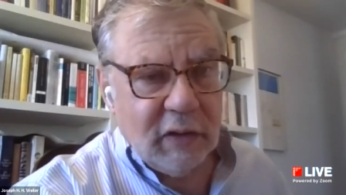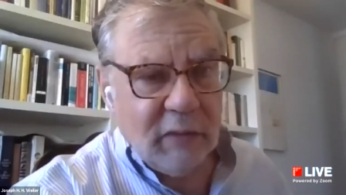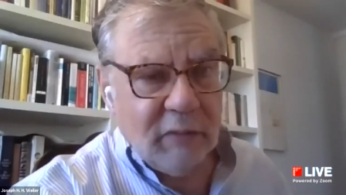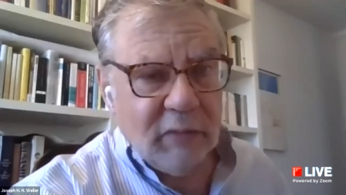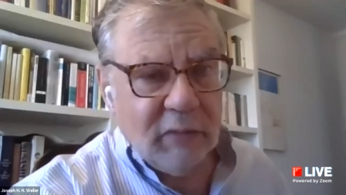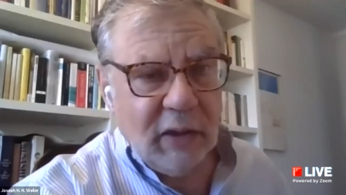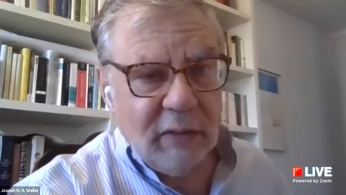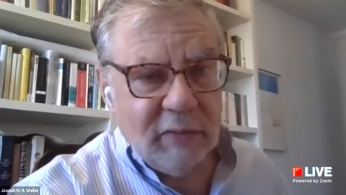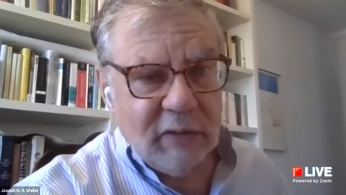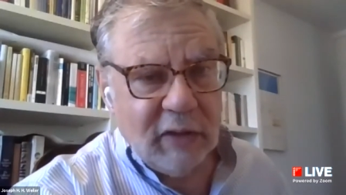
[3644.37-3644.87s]

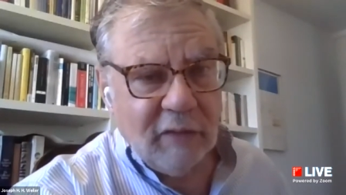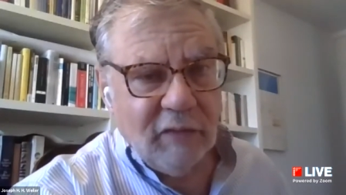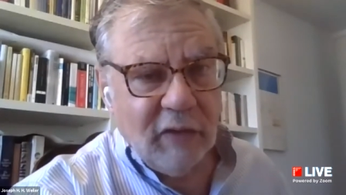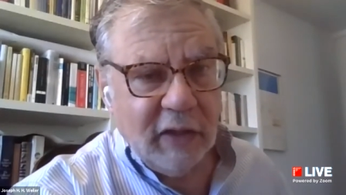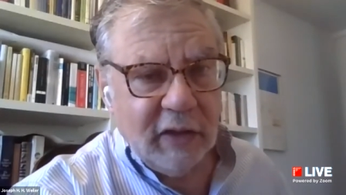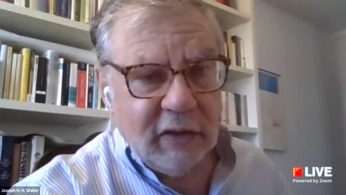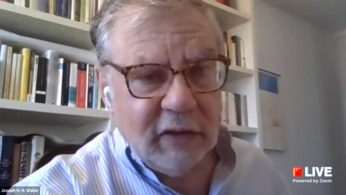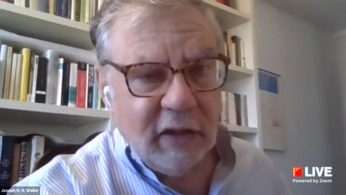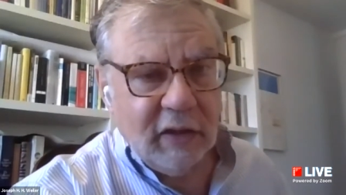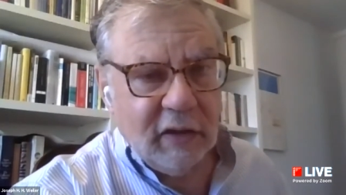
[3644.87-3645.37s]
Sometimes I've
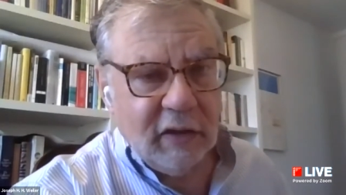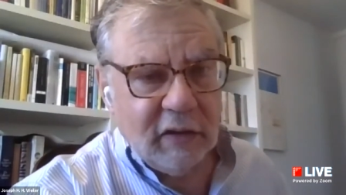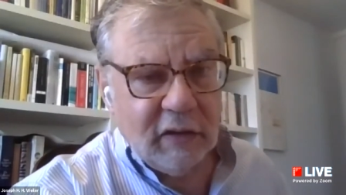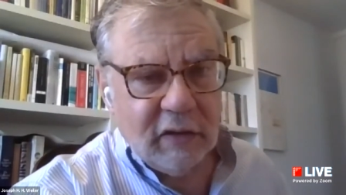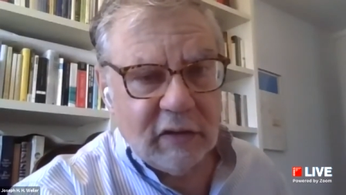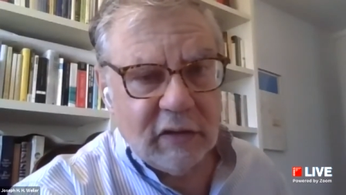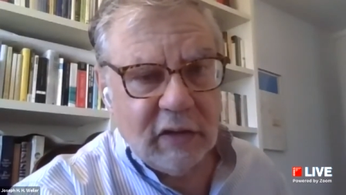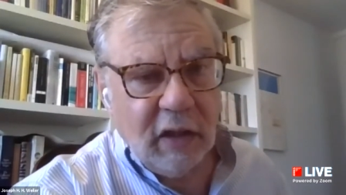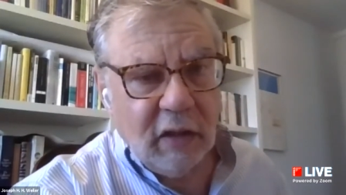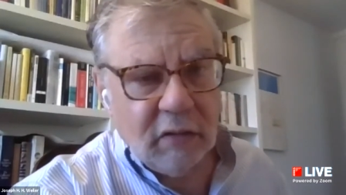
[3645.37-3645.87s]
let
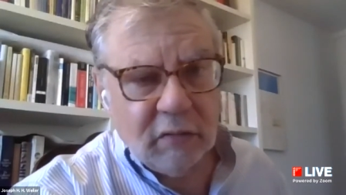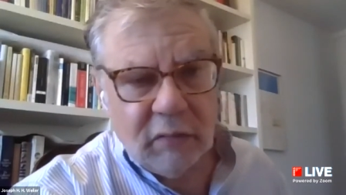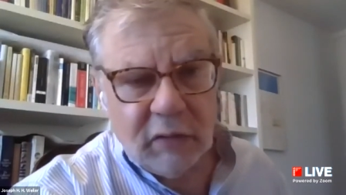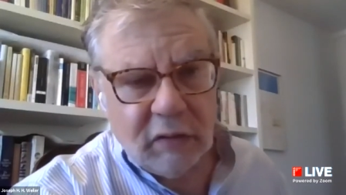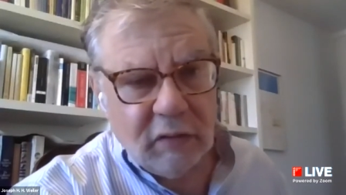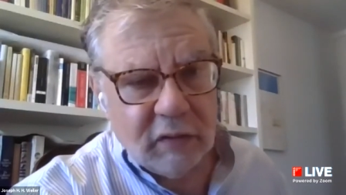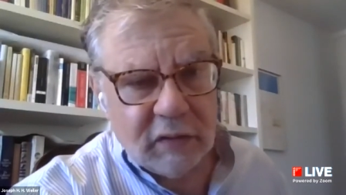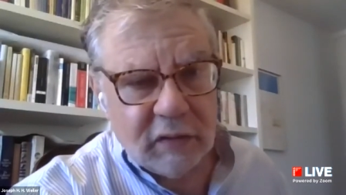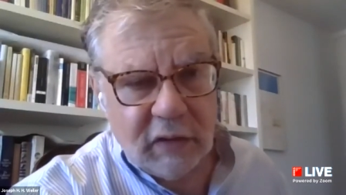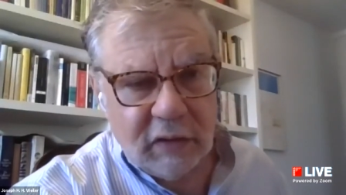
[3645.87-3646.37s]
editors down
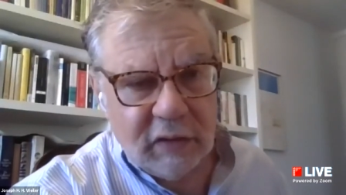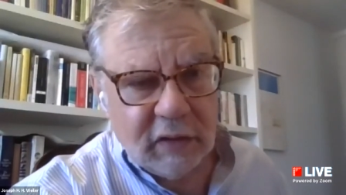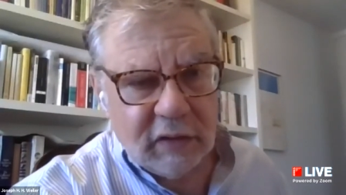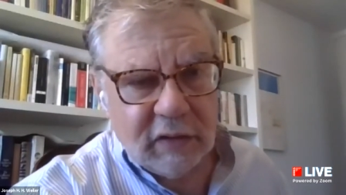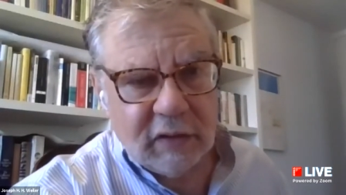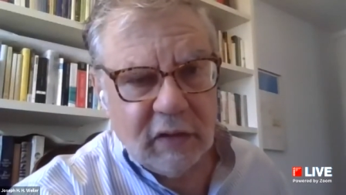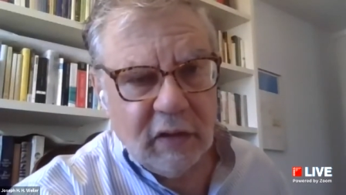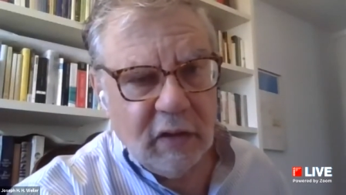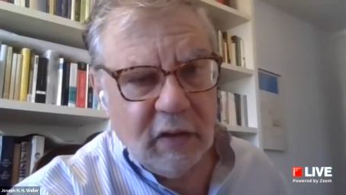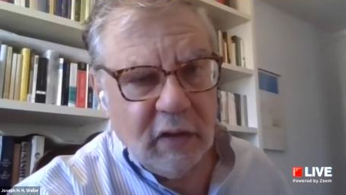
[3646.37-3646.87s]
because I just